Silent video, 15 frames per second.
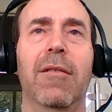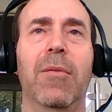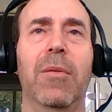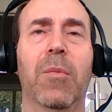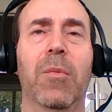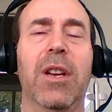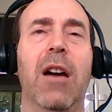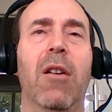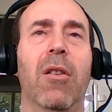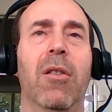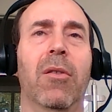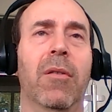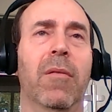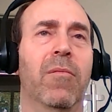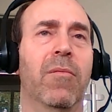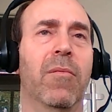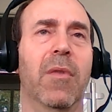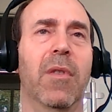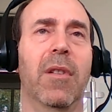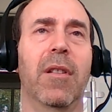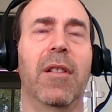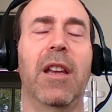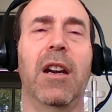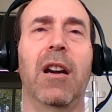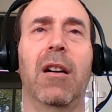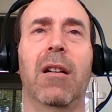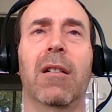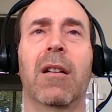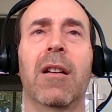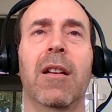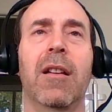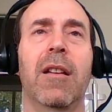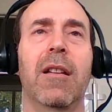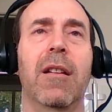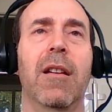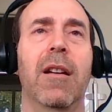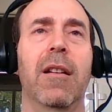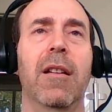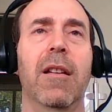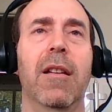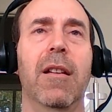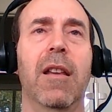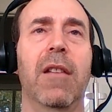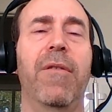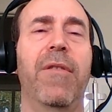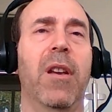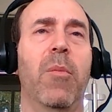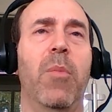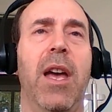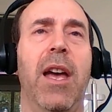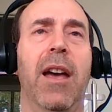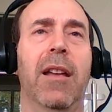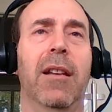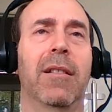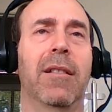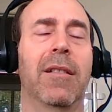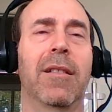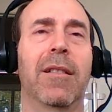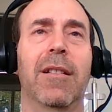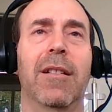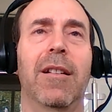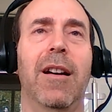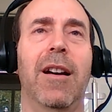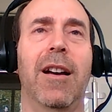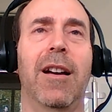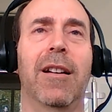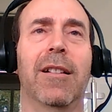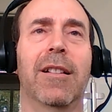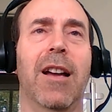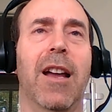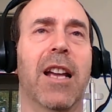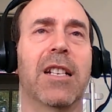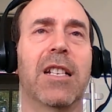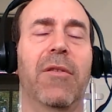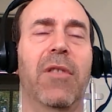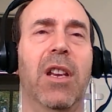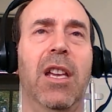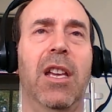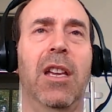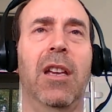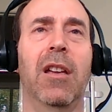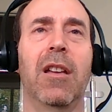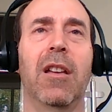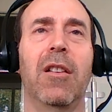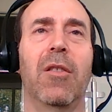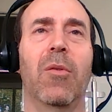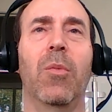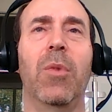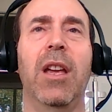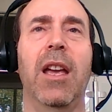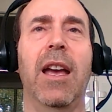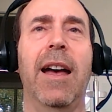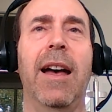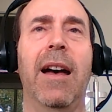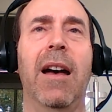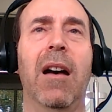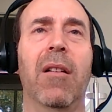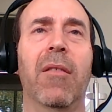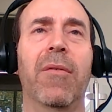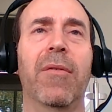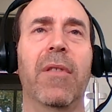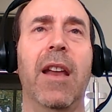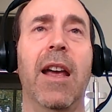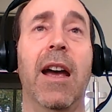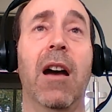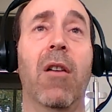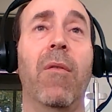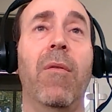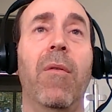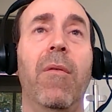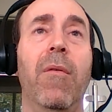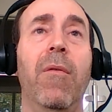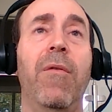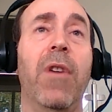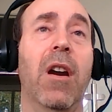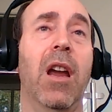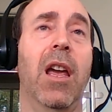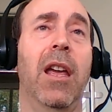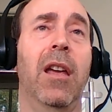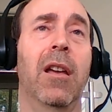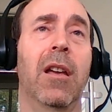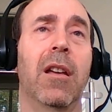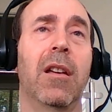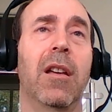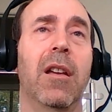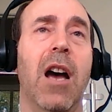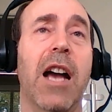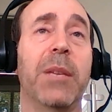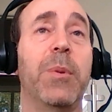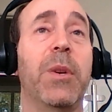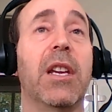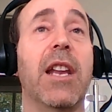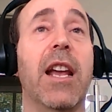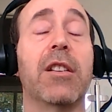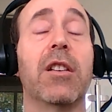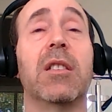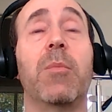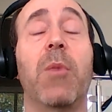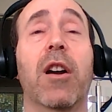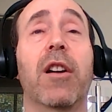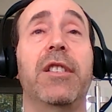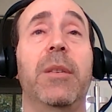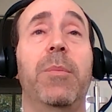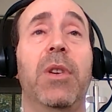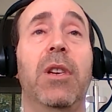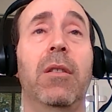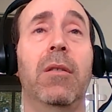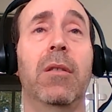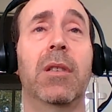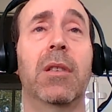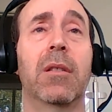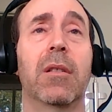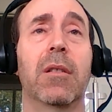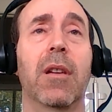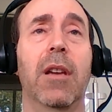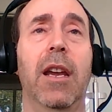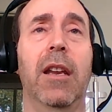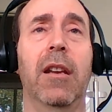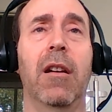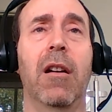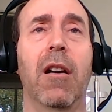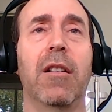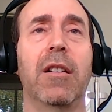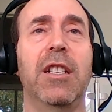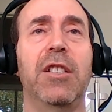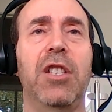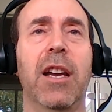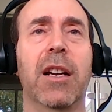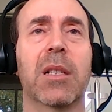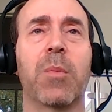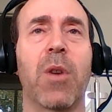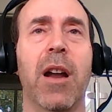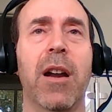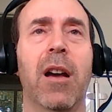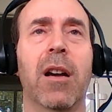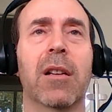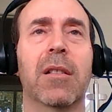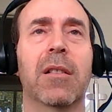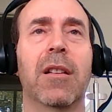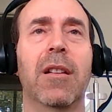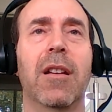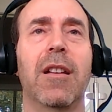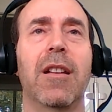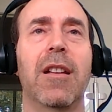we now own their InfiniBand connectivity. We have now very high-speed connections among our GPUs in our DGX products.